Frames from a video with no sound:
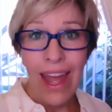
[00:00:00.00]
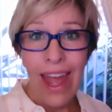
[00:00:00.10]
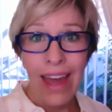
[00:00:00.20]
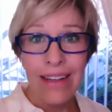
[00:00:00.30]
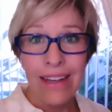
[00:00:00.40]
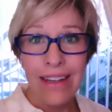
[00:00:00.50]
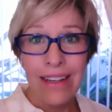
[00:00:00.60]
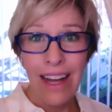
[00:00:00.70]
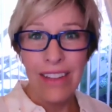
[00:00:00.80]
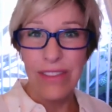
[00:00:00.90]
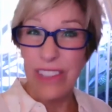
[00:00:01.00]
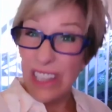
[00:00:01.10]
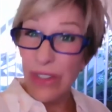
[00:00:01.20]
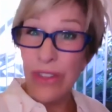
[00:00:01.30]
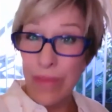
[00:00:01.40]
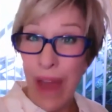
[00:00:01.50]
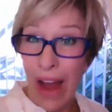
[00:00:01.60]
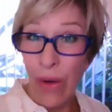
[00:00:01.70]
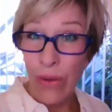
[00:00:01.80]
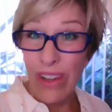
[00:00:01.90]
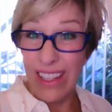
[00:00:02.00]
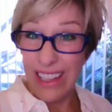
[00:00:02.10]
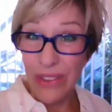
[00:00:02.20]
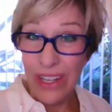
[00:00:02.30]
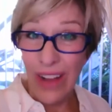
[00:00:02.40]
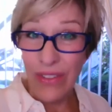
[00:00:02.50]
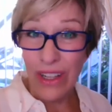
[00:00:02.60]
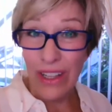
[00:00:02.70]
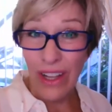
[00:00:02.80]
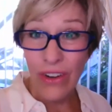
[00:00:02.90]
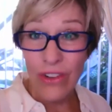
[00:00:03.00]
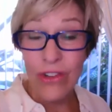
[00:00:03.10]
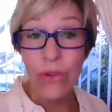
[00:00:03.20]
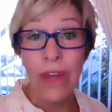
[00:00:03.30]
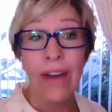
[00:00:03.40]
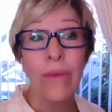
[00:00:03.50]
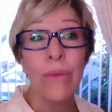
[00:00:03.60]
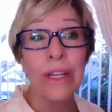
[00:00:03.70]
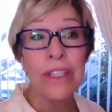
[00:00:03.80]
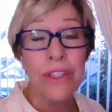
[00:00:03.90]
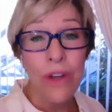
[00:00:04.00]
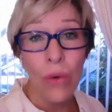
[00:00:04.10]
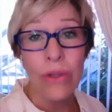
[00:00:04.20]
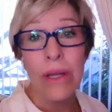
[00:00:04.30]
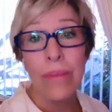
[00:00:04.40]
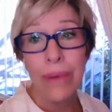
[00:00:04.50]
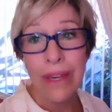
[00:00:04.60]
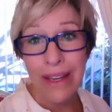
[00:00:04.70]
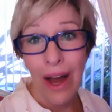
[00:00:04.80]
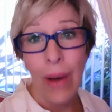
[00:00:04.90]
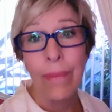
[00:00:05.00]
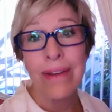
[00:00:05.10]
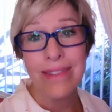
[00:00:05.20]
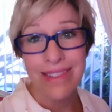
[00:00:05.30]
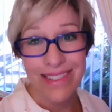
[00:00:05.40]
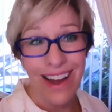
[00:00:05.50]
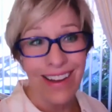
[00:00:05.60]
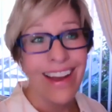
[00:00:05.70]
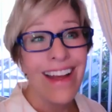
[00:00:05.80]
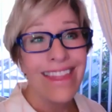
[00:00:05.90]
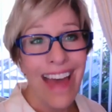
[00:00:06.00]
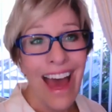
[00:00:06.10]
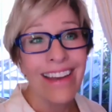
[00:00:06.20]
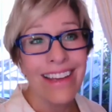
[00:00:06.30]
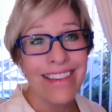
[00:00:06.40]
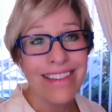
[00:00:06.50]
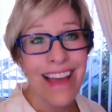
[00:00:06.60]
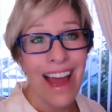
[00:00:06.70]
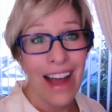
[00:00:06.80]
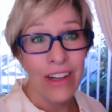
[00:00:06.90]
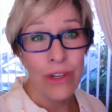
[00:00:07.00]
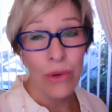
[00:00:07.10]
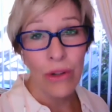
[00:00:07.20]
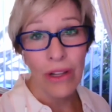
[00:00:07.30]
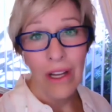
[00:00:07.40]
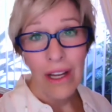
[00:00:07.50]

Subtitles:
and kind of clear them out, like clearing out the clutter, so that we don't become stuck? That is the actual